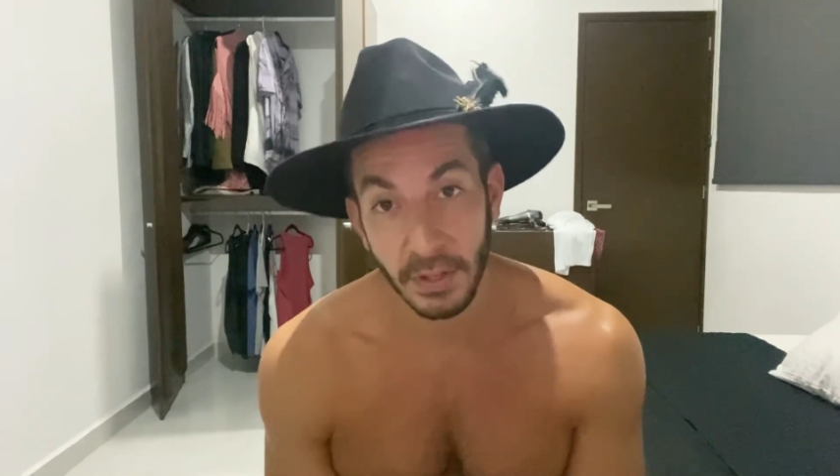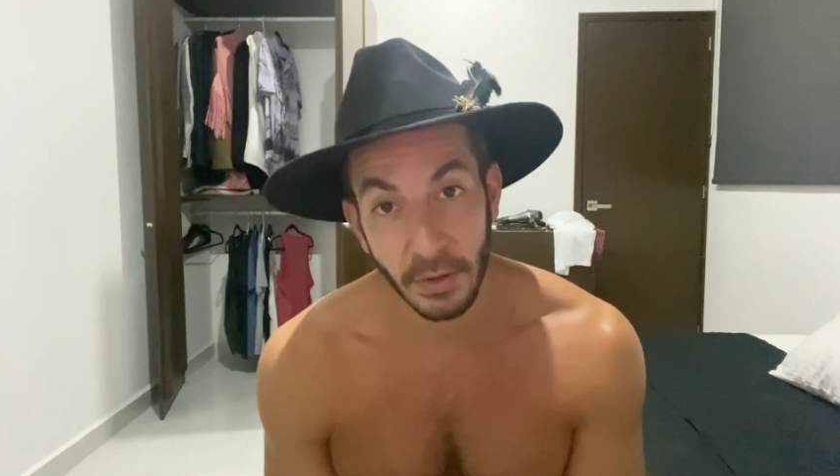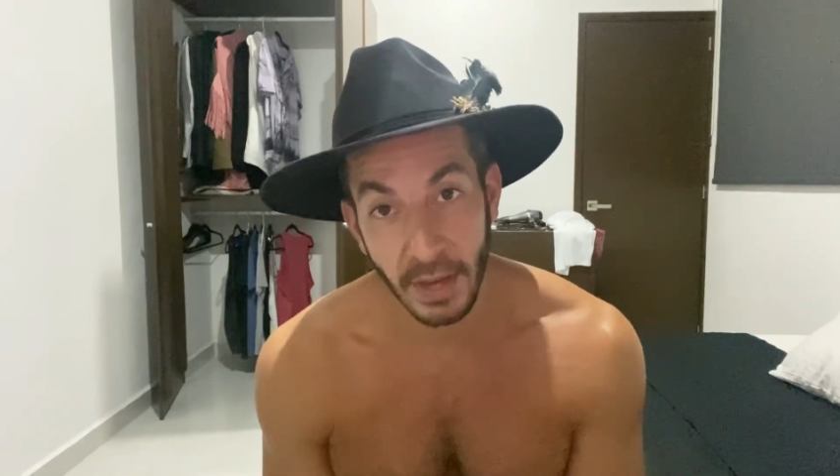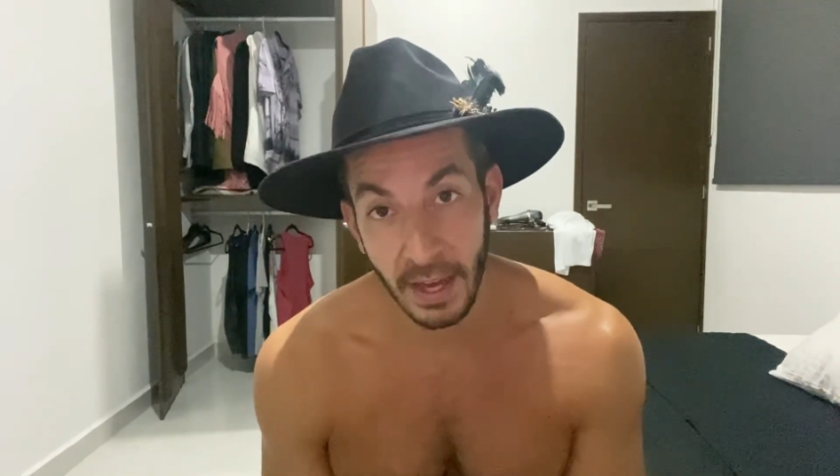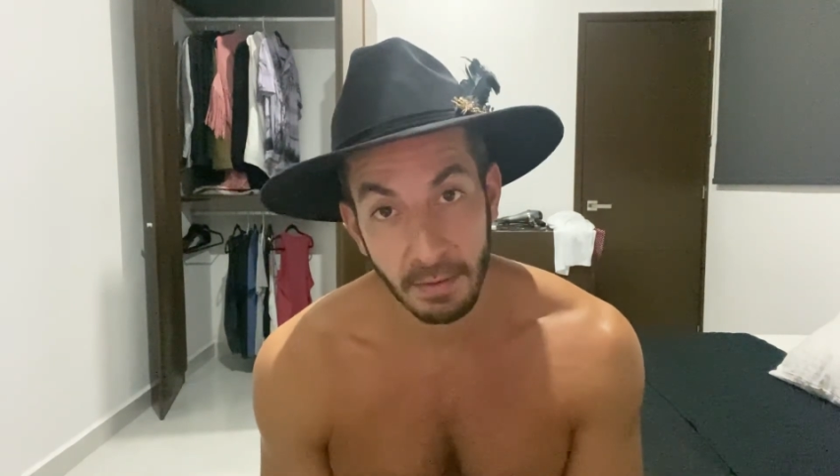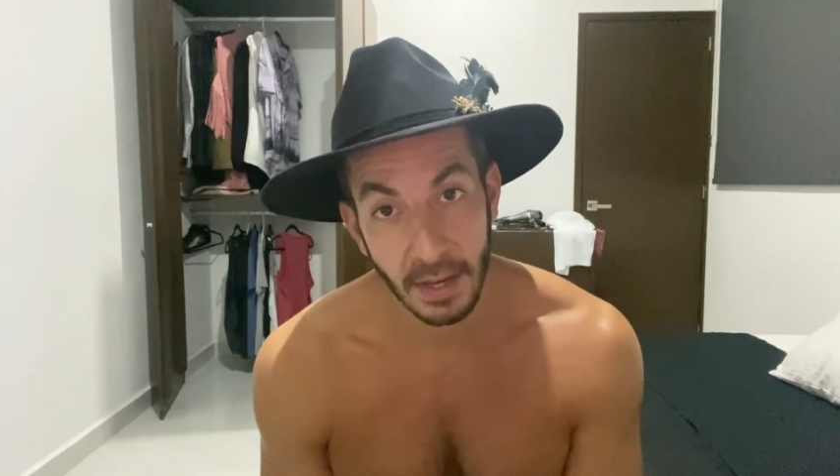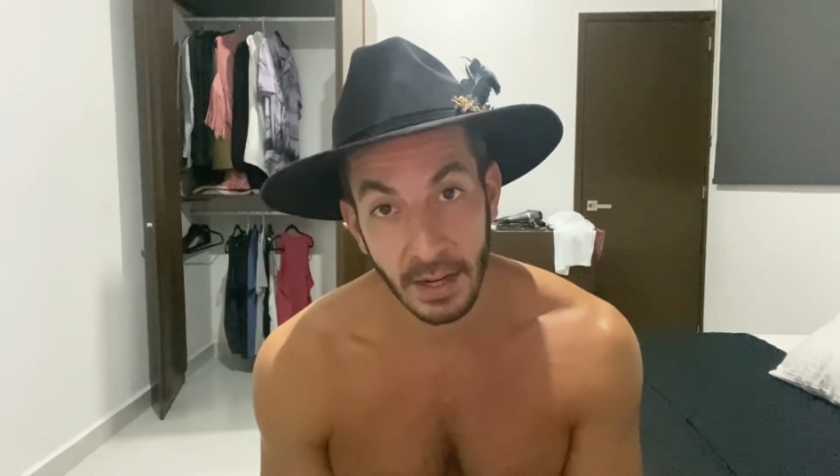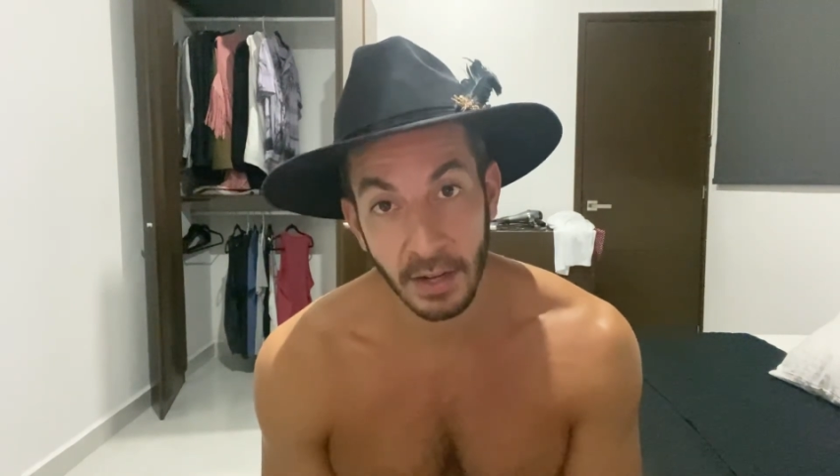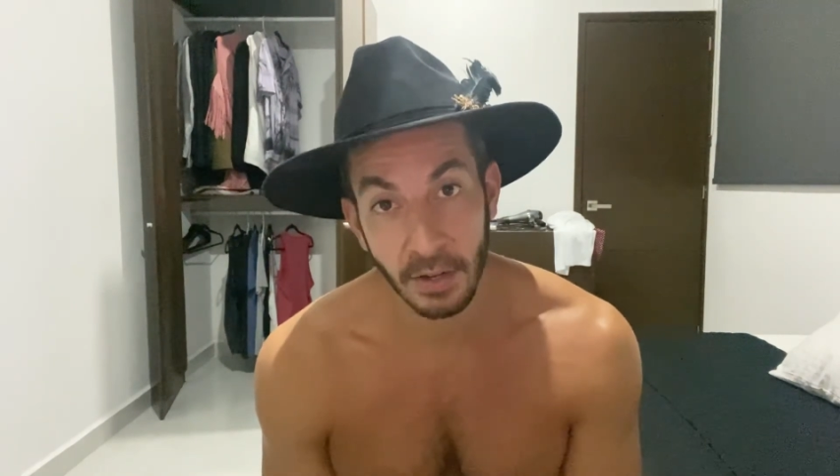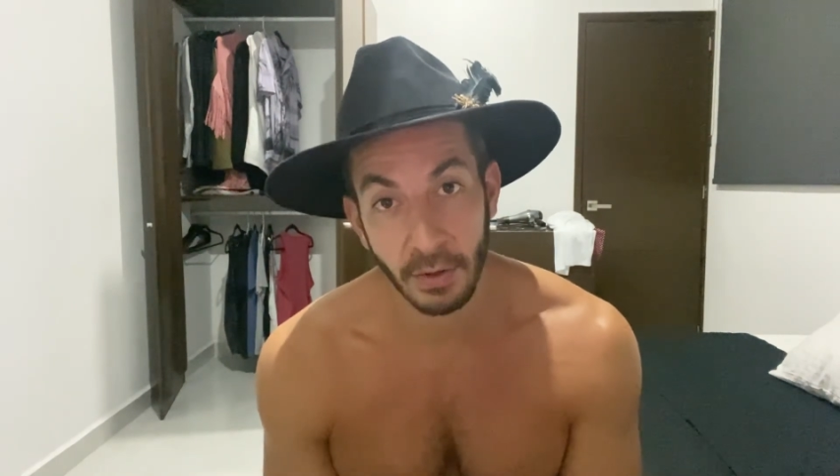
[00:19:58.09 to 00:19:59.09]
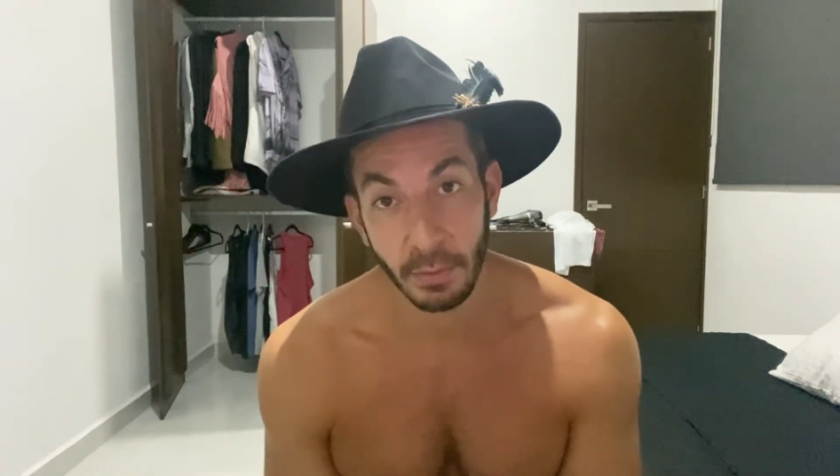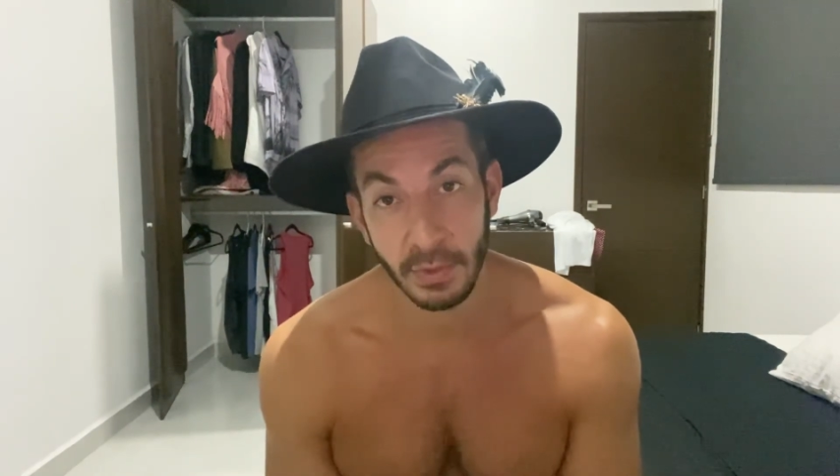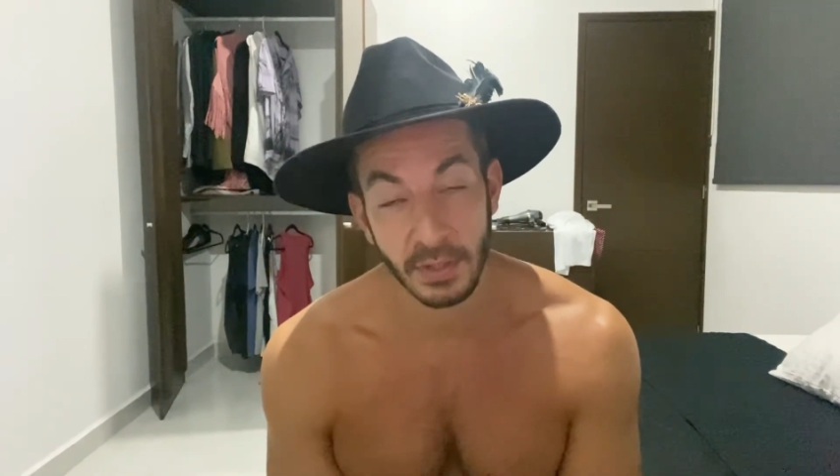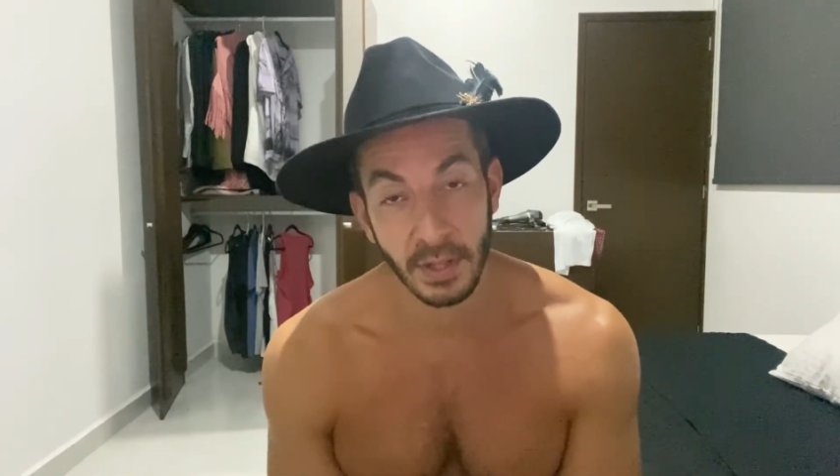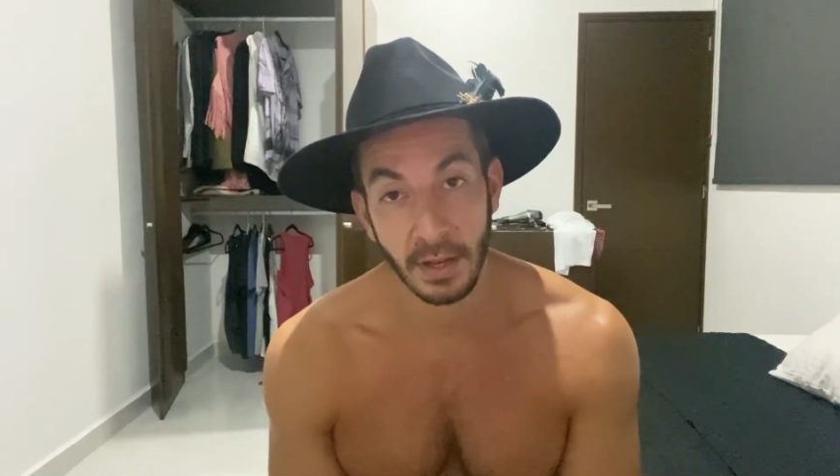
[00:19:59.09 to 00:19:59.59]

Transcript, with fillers: UK, and I knew it was the.